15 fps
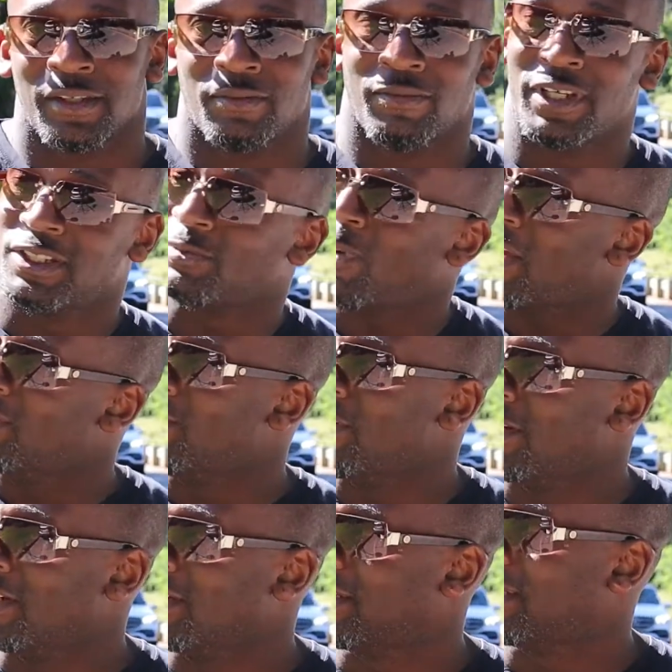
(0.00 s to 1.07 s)
Reason why you're
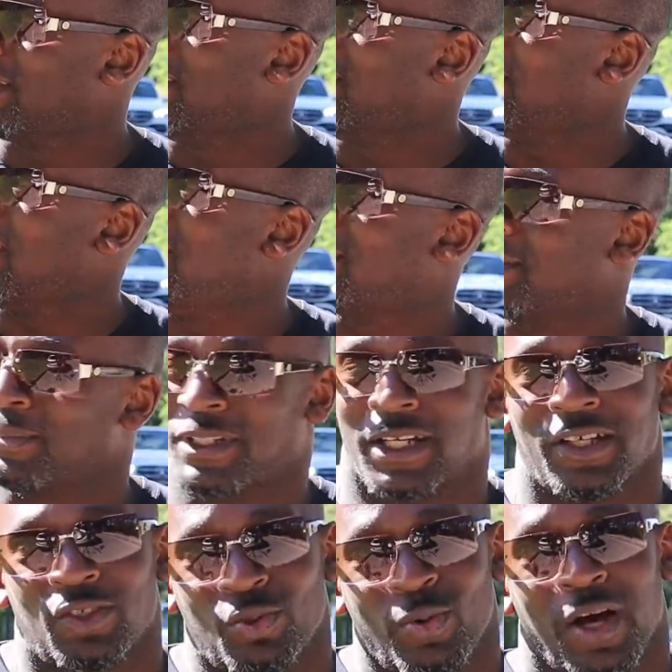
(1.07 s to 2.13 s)
an unseen gangster,
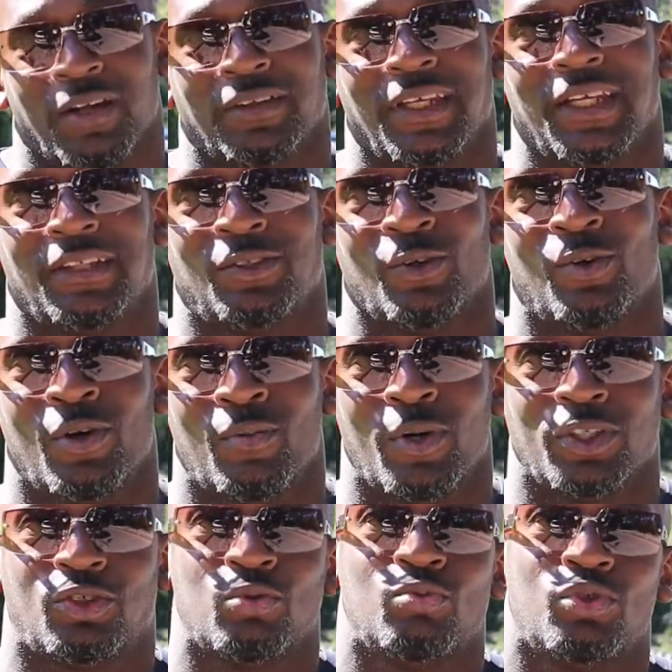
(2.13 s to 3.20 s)
because you out there doing
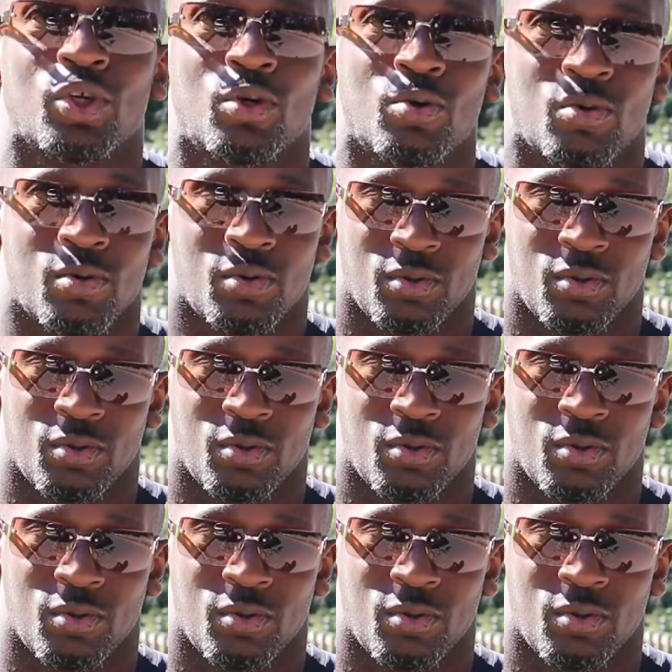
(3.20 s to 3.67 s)
what you do.